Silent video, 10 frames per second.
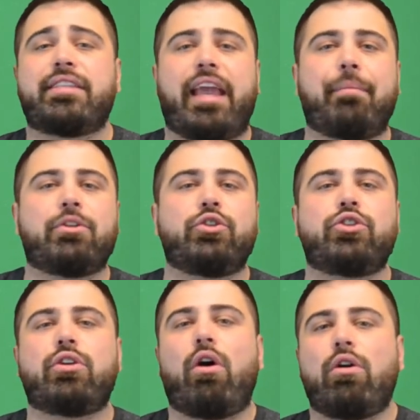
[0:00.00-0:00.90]
saying, but you
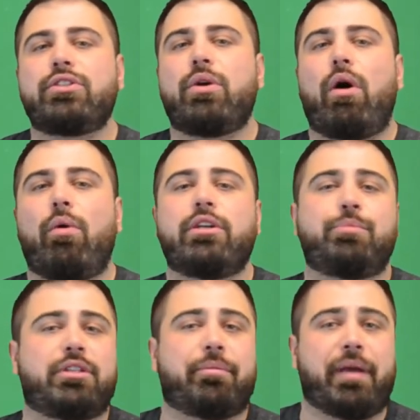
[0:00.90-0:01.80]
should also always
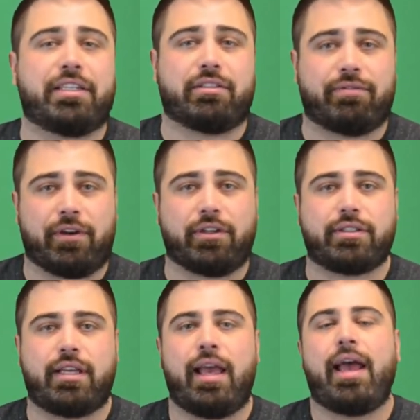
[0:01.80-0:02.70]
put the patient first.